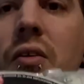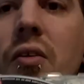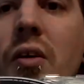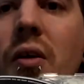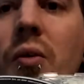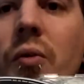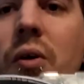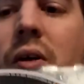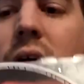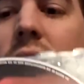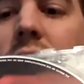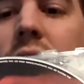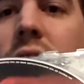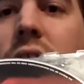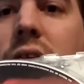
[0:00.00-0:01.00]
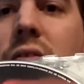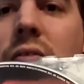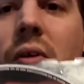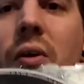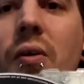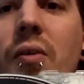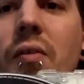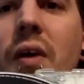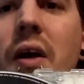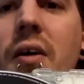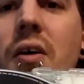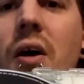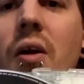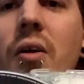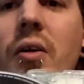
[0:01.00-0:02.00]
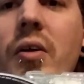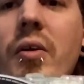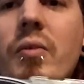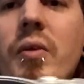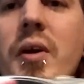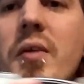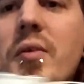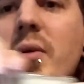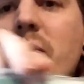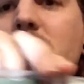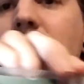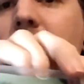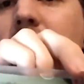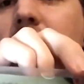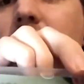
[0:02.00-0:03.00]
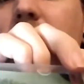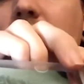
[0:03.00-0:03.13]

It's kind of weird. It's you know that color and whatever, but